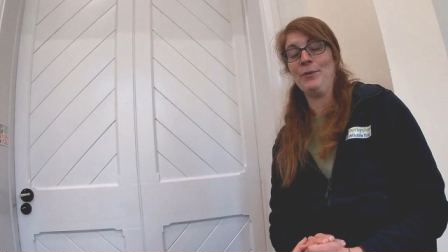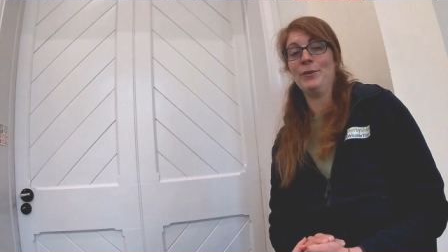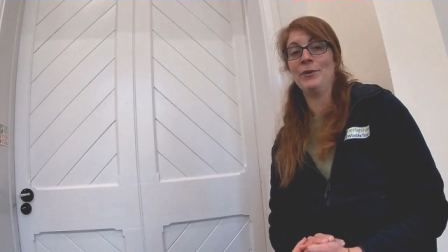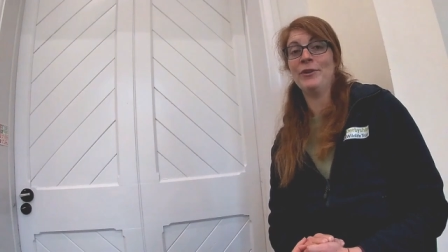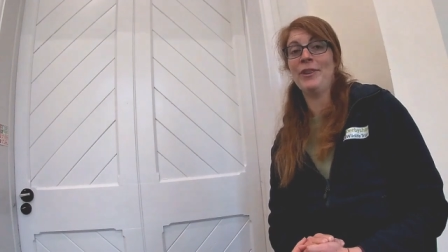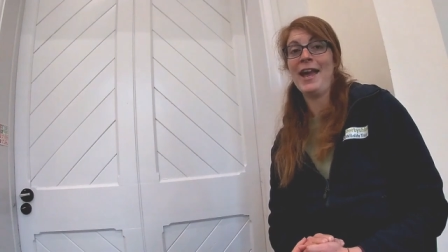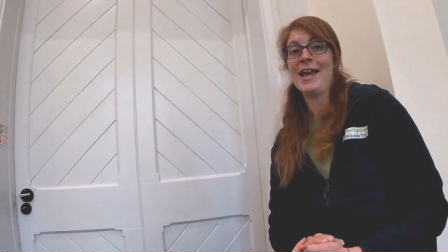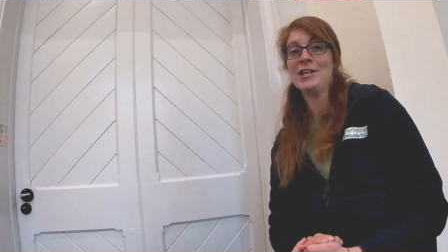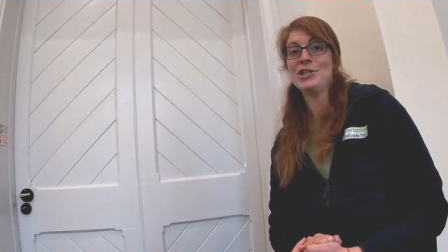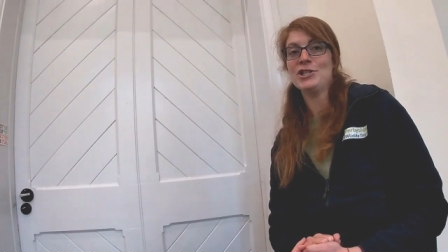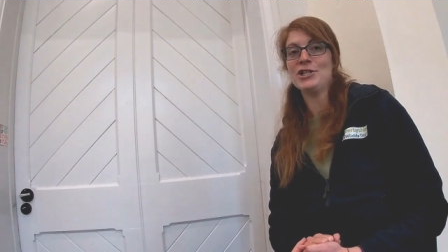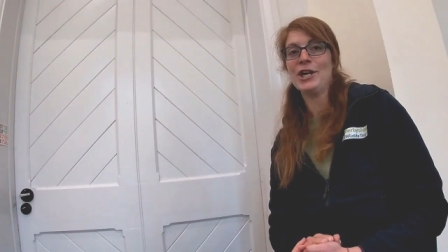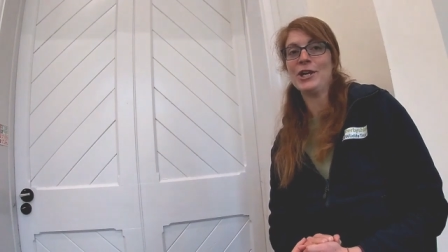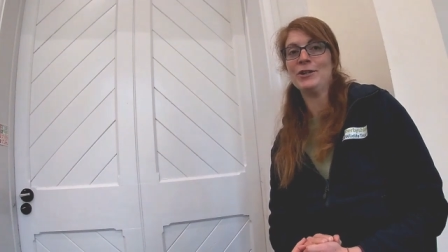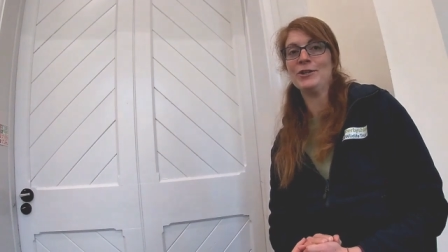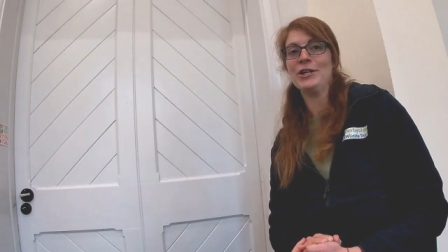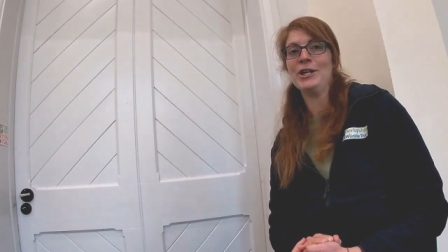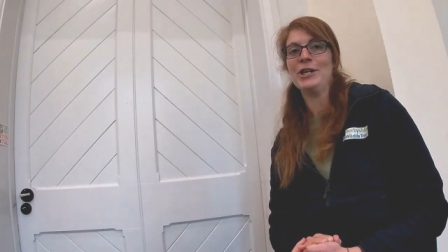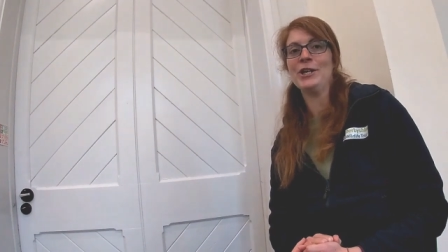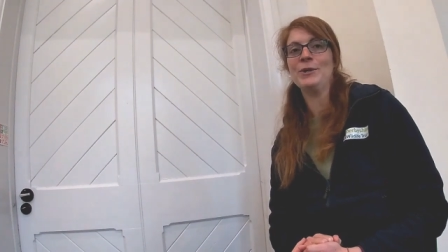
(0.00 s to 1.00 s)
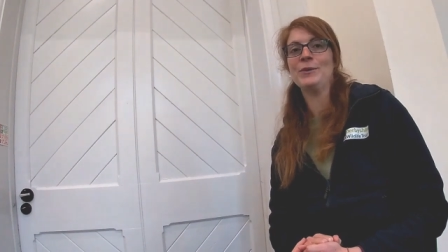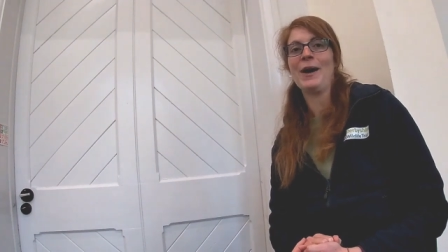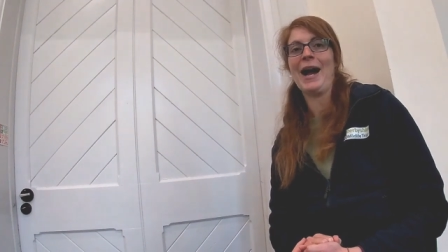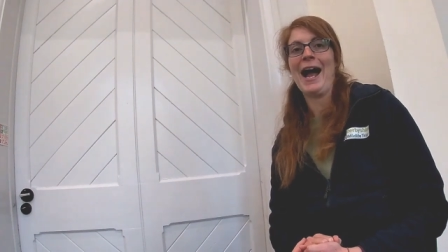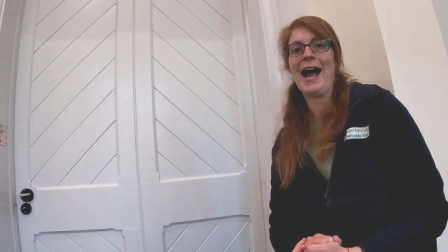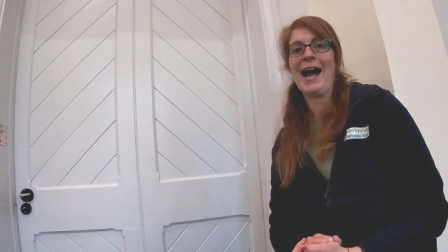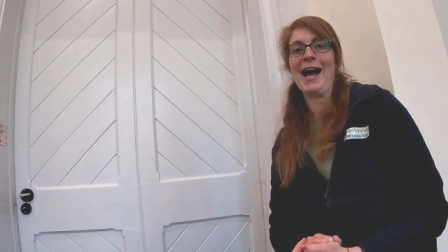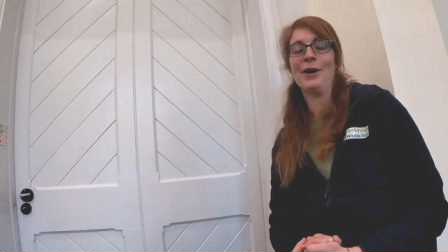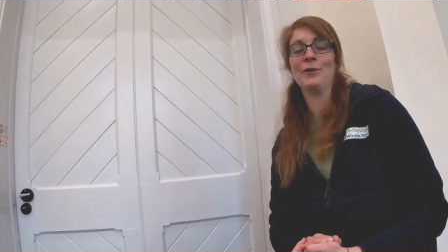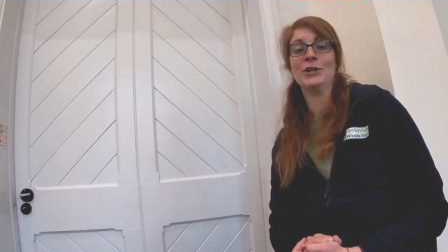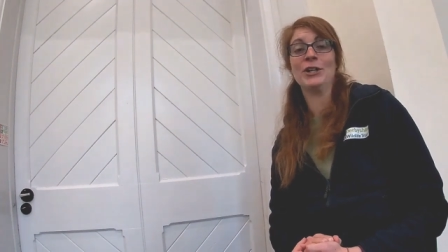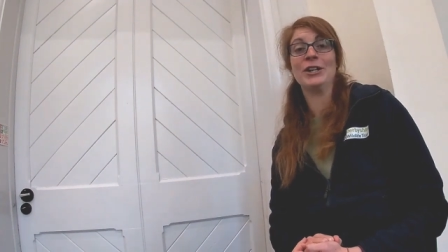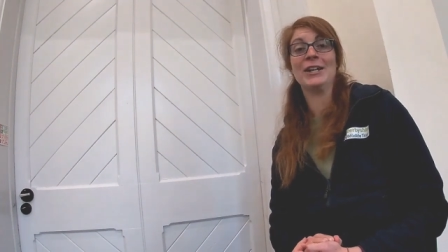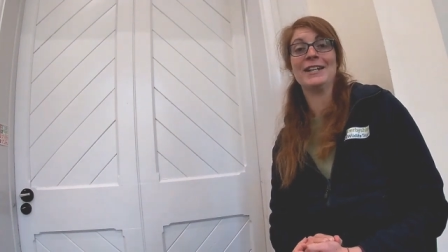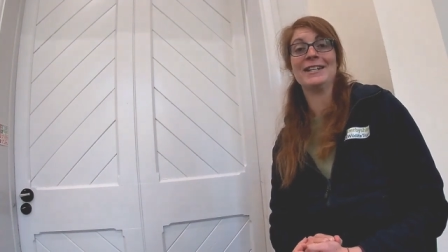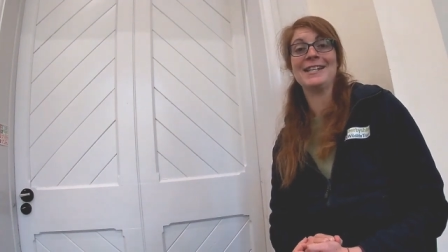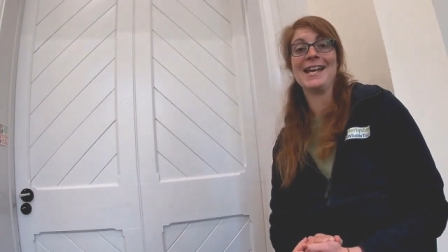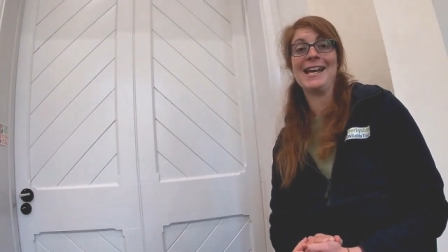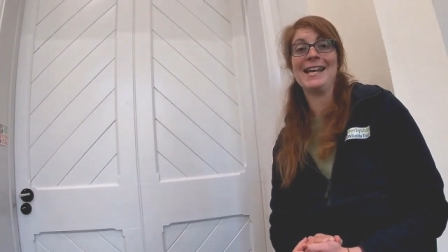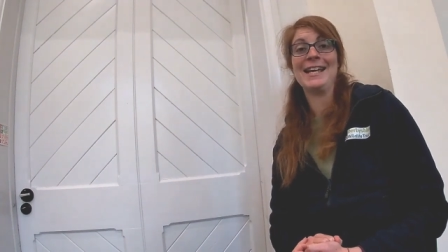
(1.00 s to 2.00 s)
I will then show you how you
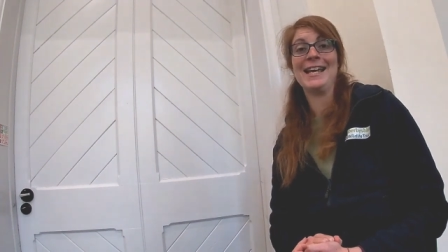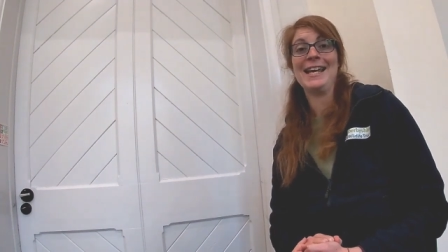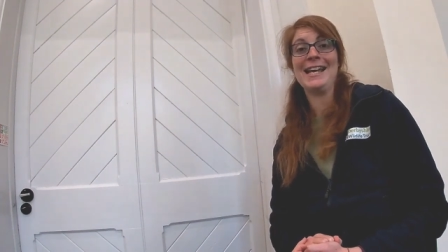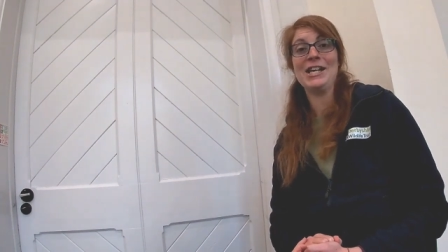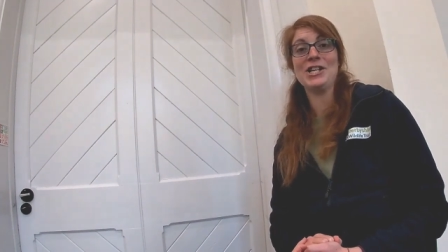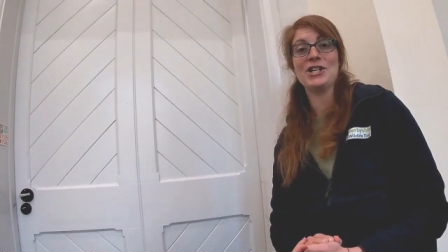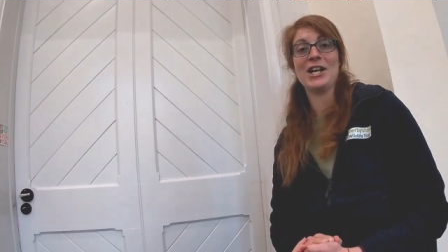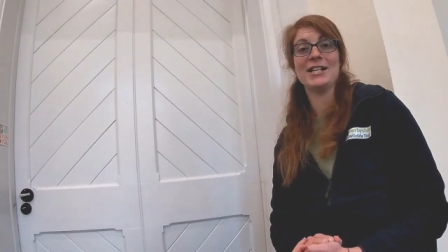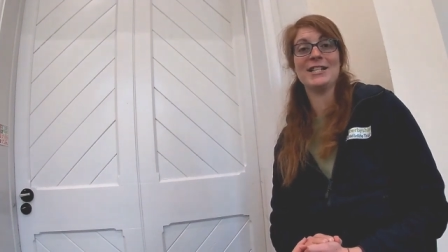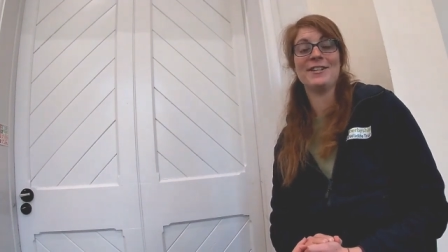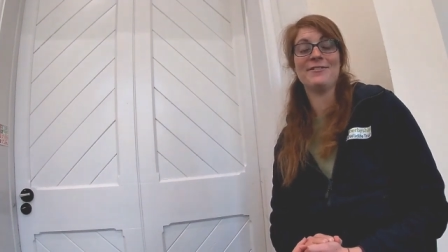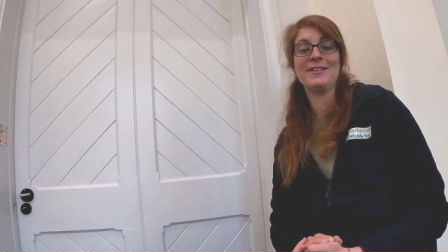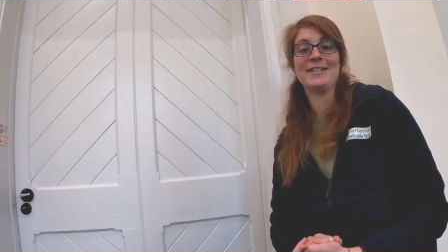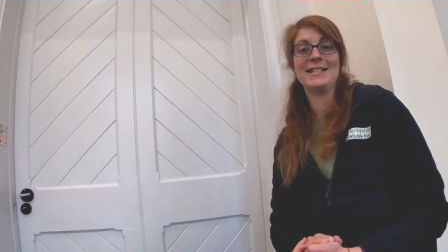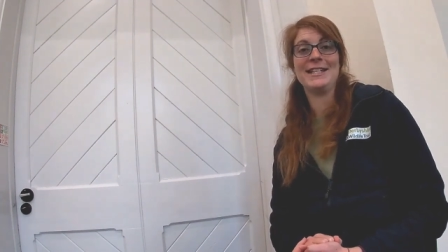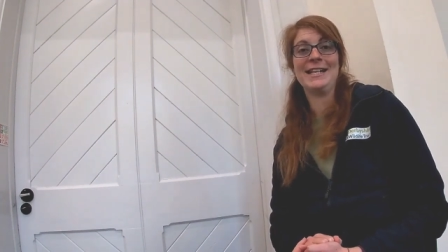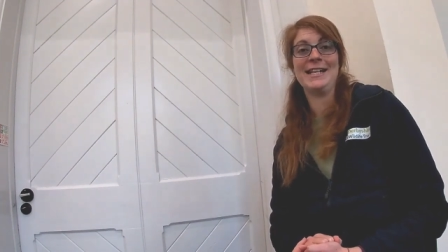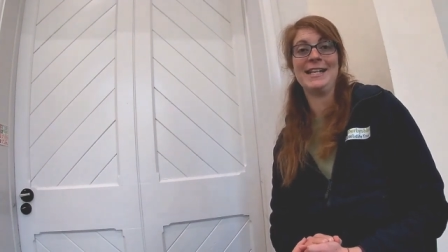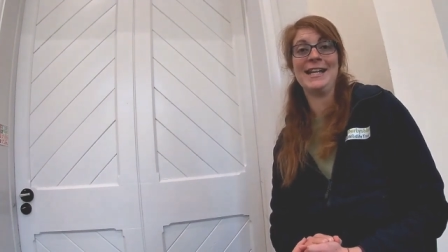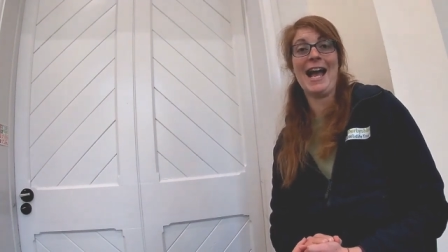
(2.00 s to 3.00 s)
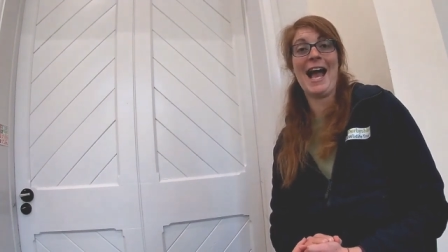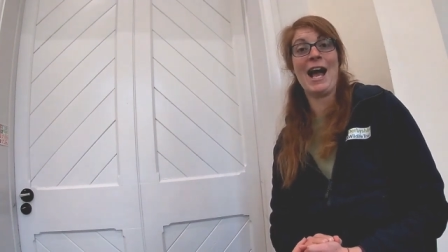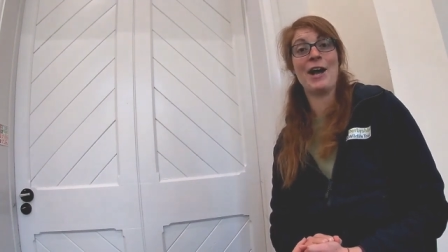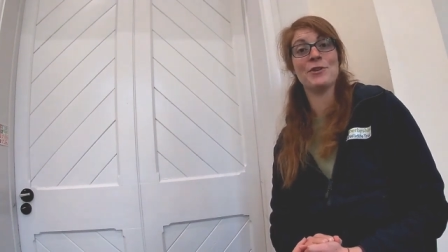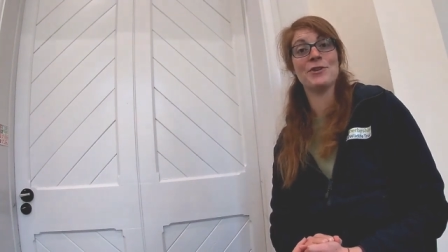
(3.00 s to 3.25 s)
can take each activity